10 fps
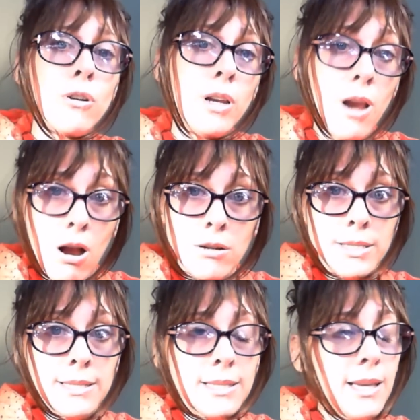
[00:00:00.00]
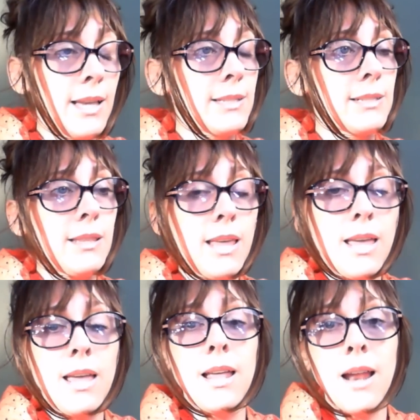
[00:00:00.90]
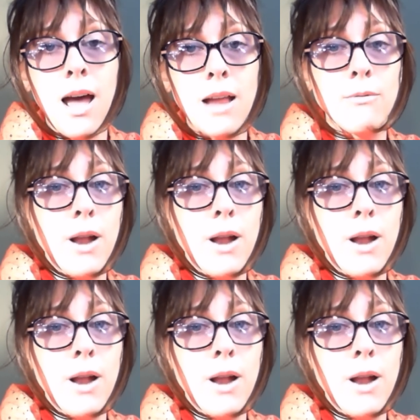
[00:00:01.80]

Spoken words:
you're a narcissist, then I